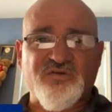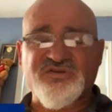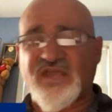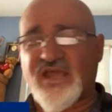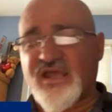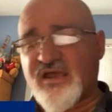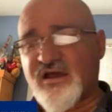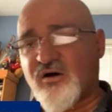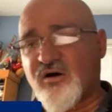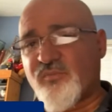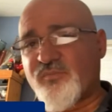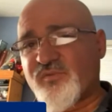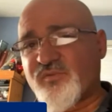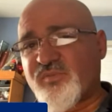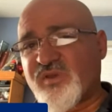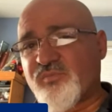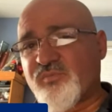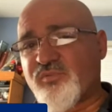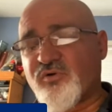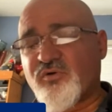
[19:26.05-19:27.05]
They help the
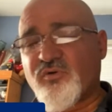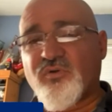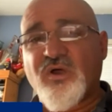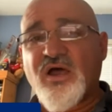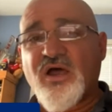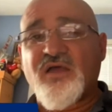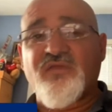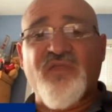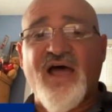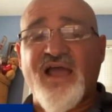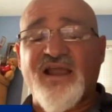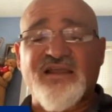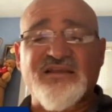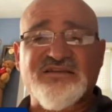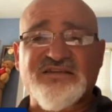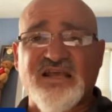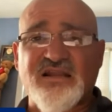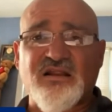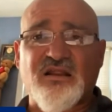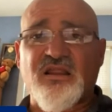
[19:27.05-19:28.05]
people that can
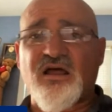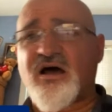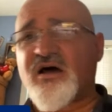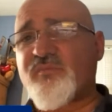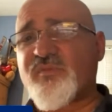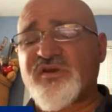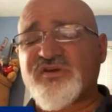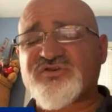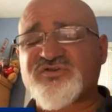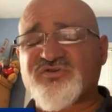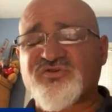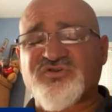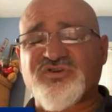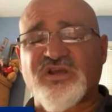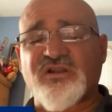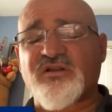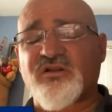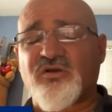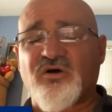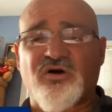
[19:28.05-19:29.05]
send the lobbyists or
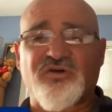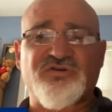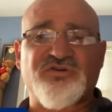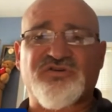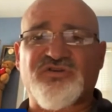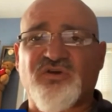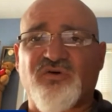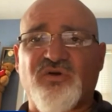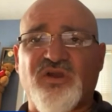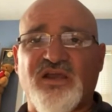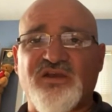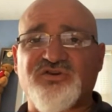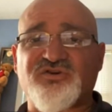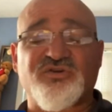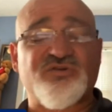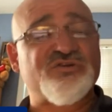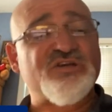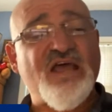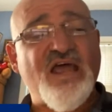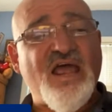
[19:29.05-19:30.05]
send the largest donations,